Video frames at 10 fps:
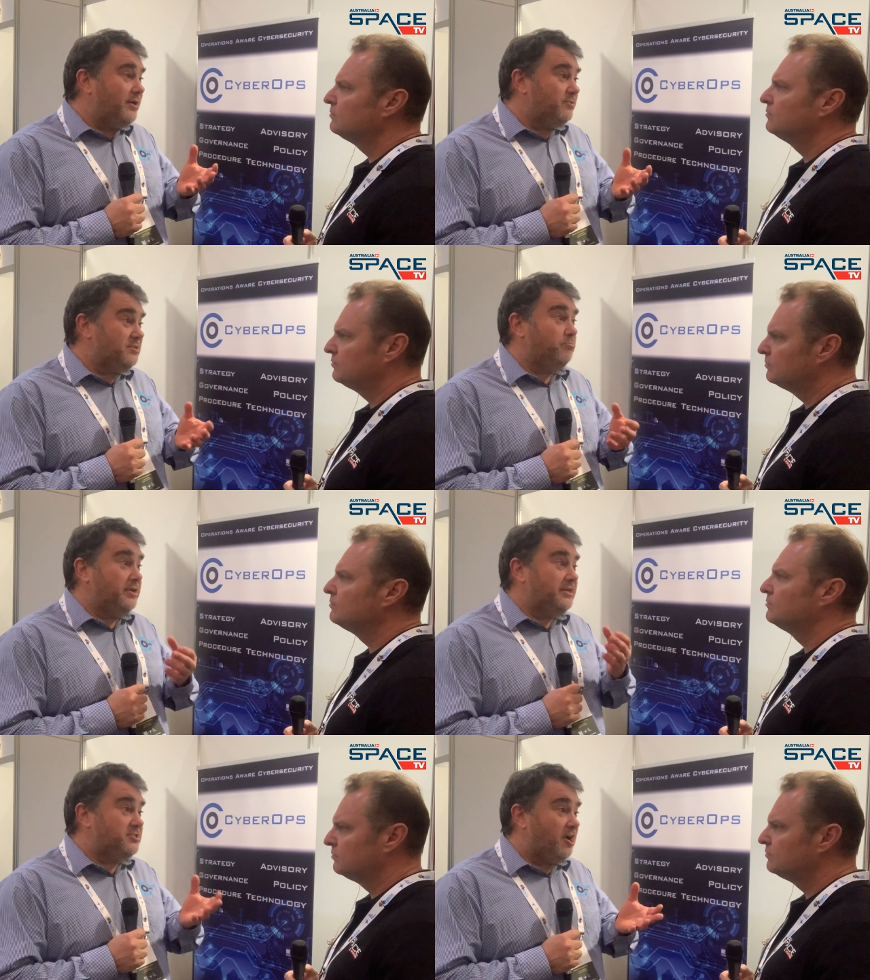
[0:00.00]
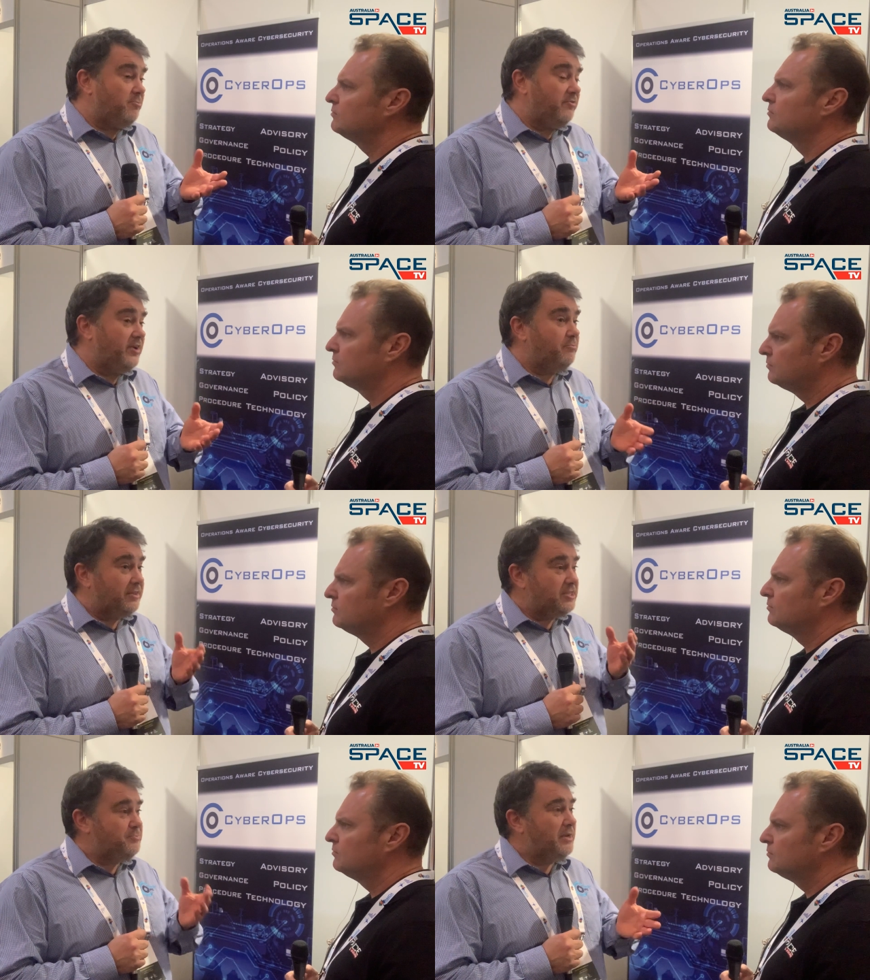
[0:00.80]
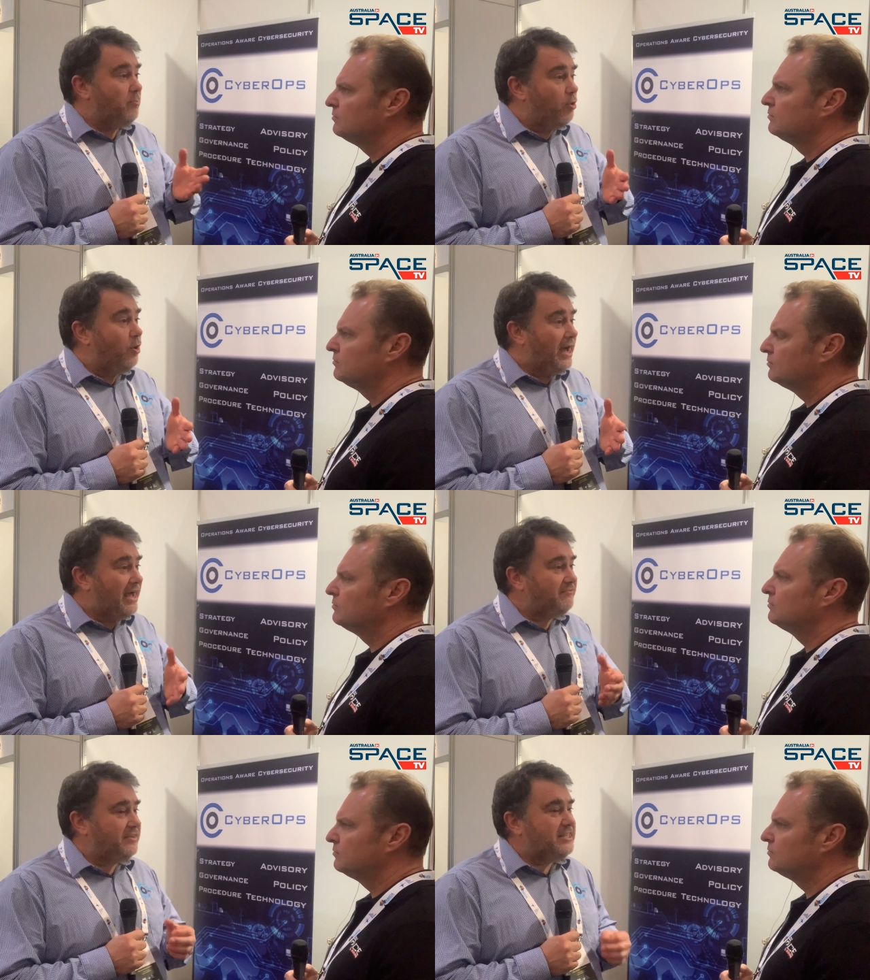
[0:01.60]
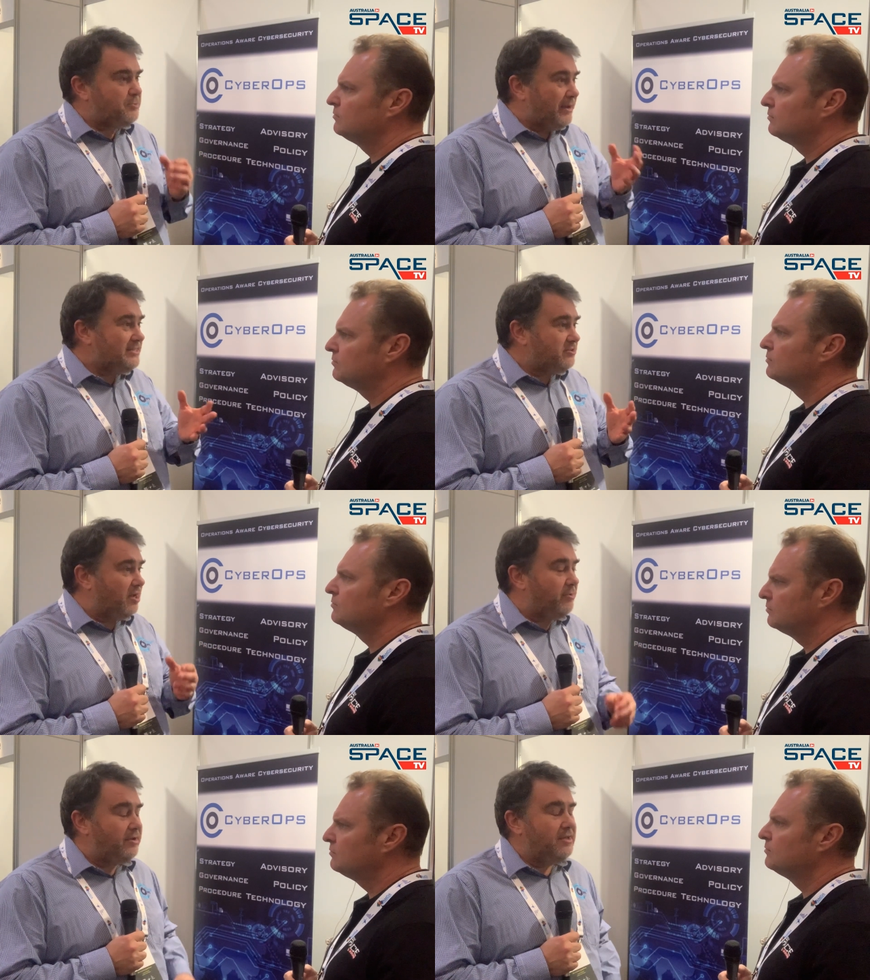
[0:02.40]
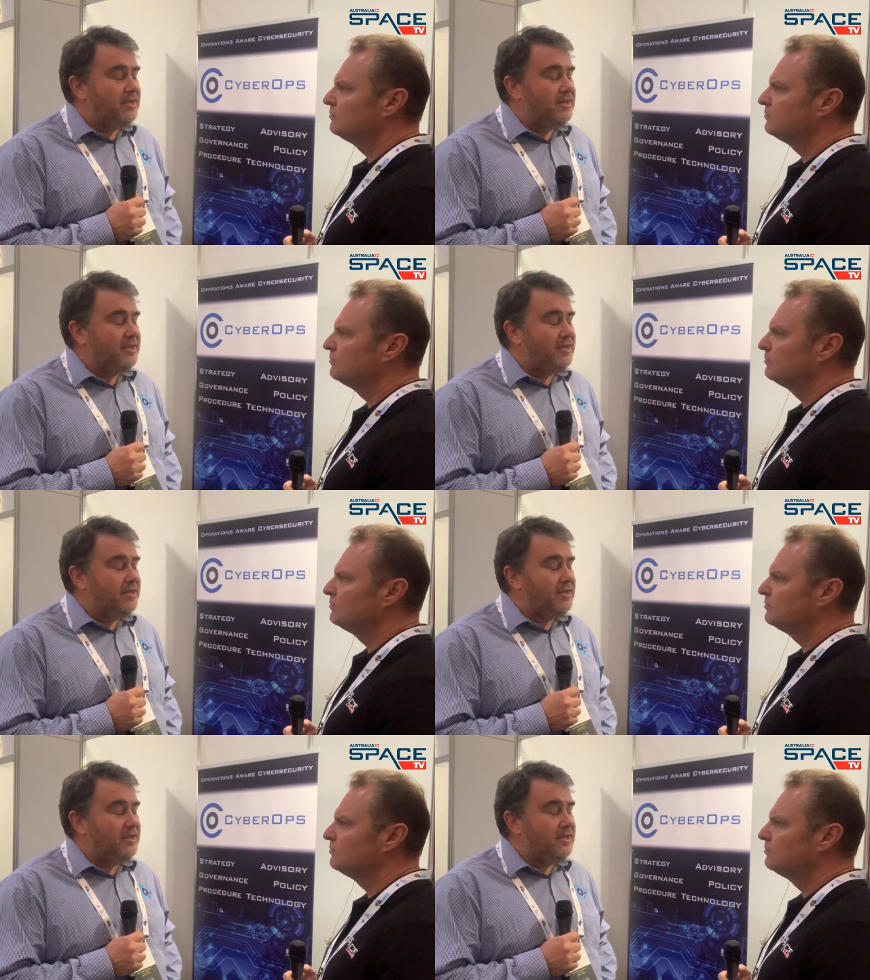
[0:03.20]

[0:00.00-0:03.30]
Speaker 1: was a big cyber event, but there's been more after that, space cyber.